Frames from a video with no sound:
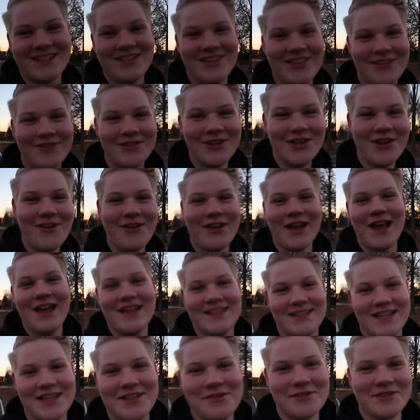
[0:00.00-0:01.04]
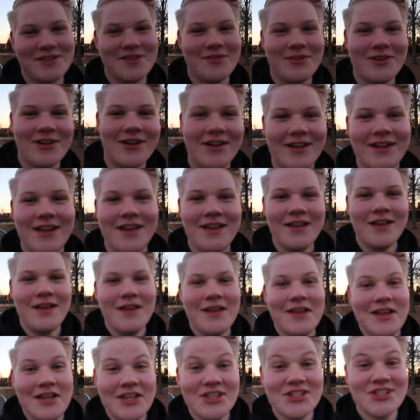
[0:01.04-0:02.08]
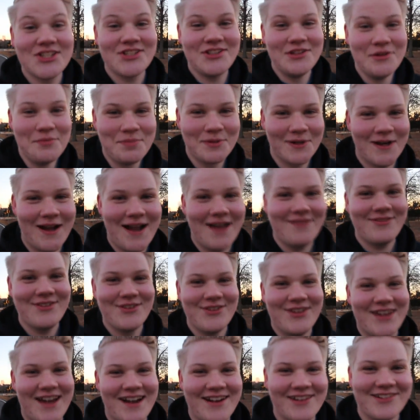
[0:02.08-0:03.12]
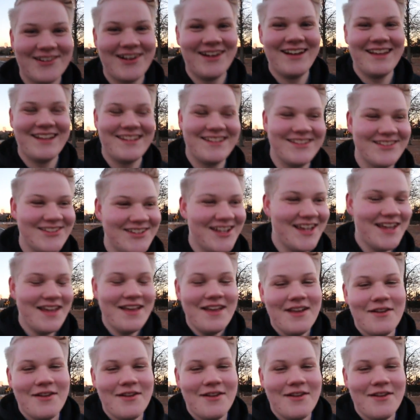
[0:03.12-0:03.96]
So there we go guys, that's what's going on super hyped that we got it running, dude.